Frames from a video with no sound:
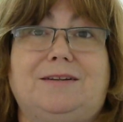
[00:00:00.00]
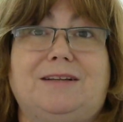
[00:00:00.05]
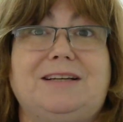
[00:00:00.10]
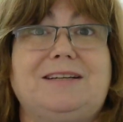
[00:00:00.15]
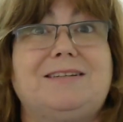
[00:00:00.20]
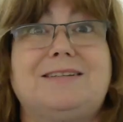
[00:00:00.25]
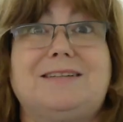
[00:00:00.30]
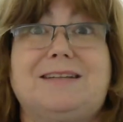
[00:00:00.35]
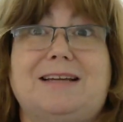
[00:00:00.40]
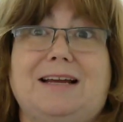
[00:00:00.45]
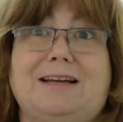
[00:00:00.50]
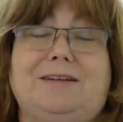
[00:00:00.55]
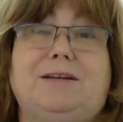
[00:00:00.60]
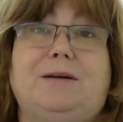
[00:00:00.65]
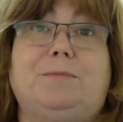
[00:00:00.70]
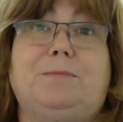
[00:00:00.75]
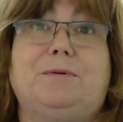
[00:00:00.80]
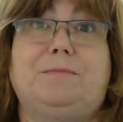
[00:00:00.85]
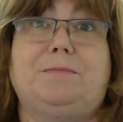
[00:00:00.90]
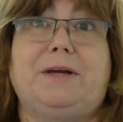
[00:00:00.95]
then stand
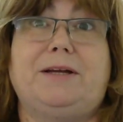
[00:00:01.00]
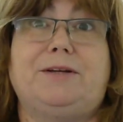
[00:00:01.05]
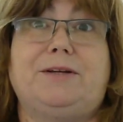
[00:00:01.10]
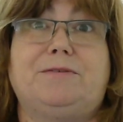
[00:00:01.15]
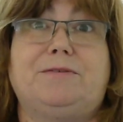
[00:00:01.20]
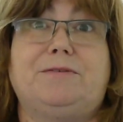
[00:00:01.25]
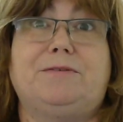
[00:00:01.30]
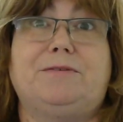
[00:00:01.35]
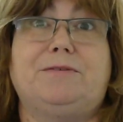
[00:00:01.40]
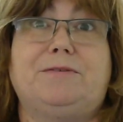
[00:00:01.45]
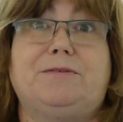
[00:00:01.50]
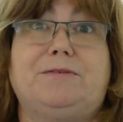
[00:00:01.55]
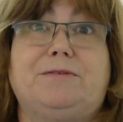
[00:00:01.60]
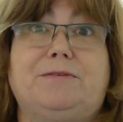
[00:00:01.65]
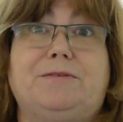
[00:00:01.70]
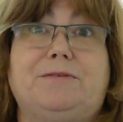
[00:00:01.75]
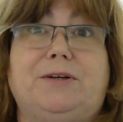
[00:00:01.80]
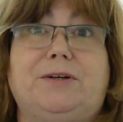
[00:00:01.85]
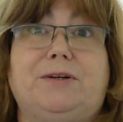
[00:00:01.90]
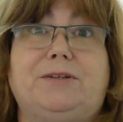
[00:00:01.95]
up and make your voice
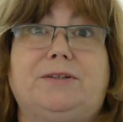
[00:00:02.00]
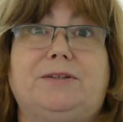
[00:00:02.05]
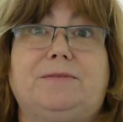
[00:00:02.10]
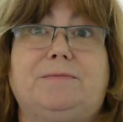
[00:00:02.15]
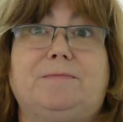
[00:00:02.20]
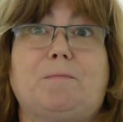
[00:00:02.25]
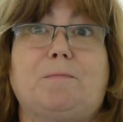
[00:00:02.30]
heard.